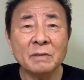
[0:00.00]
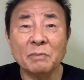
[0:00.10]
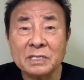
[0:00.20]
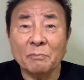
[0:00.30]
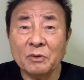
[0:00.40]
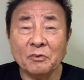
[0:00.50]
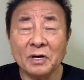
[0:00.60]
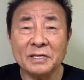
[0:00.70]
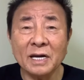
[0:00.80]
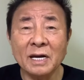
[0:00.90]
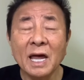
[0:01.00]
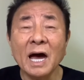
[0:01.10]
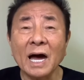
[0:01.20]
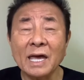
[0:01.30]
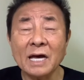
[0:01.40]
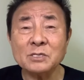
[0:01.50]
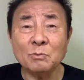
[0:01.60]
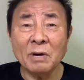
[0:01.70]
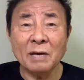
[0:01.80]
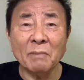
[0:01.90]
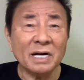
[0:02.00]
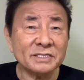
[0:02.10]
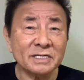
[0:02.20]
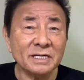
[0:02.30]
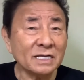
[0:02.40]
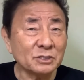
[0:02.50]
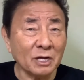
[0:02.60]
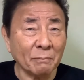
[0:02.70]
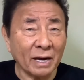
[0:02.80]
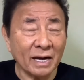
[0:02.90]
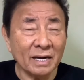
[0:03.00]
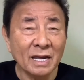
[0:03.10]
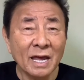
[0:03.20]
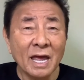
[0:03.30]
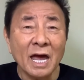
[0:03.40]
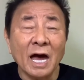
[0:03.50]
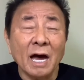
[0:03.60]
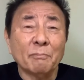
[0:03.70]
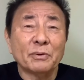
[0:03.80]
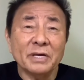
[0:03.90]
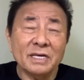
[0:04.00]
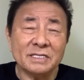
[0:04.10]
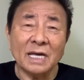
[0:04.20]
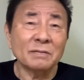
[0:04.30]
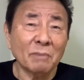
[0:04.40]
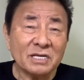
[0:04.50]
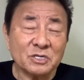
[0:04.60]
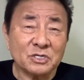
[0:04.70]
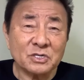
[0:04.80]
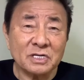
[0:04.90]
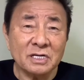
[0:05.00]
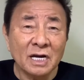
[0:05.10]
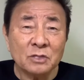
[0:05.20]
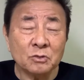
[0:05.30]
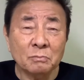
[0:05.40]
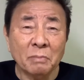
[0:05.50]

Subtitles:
But before that, I asked my mother in Japan, please, and my sister, to